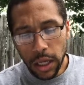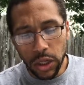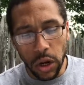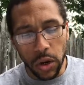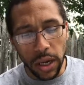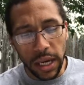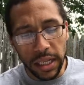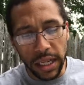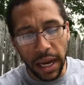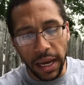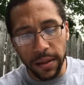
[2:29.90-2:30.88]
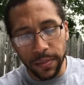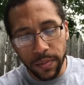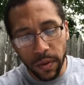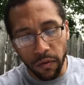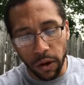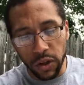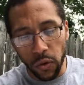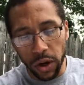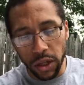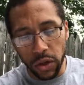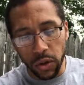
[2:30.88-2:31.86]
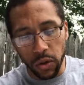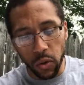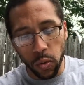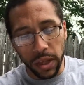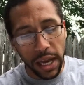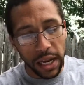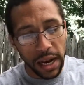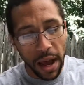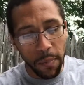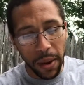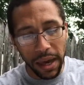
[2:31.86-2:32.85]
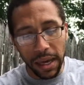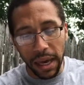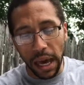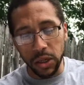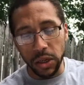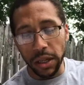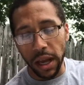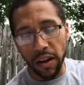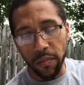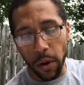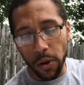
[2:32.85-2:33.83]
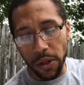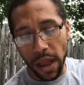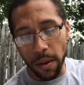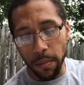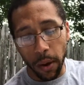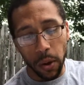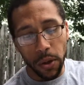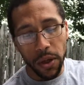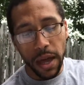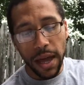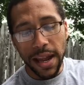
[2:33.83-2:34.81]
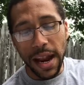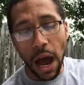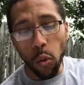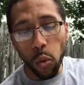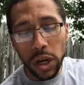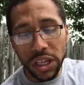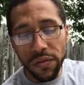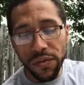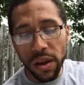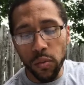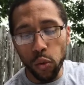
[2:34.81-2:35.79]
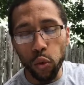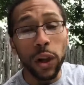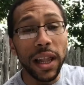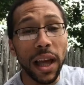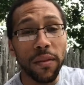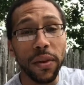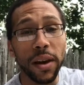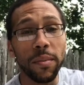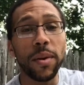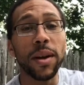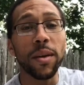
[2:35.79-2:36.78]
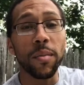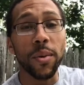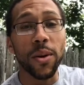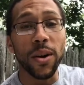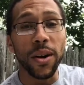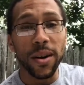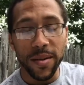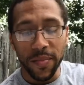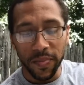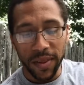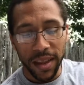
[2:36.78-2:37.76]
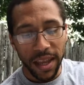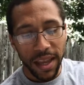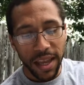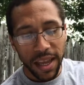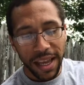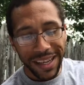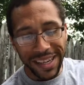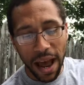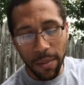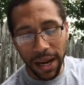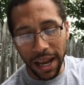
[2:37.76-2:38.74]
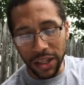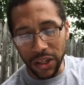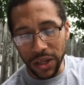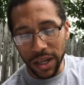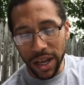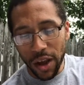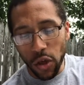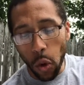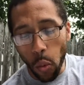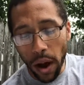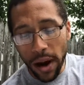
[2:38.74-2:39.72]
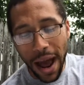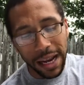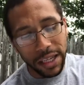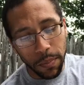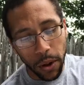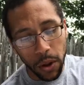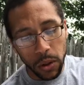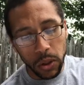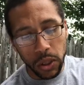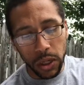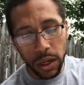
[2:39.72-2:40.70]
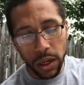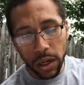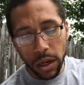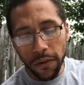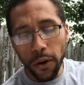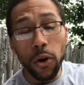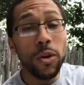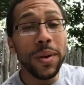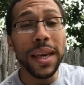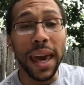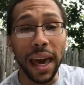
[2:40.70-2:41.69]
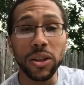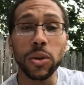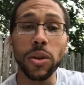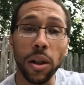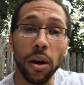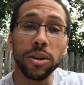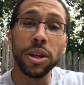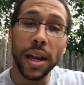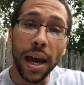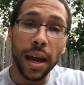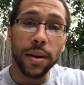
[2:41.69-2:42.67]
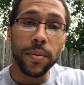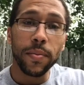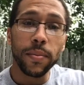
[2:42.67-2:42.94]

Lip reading: So he said, verse 42, when they could not pay, he canceled the debt of both. Now, which of them will love him more? Simon answered, the one, I suppose, for whom he canceled the larger debt.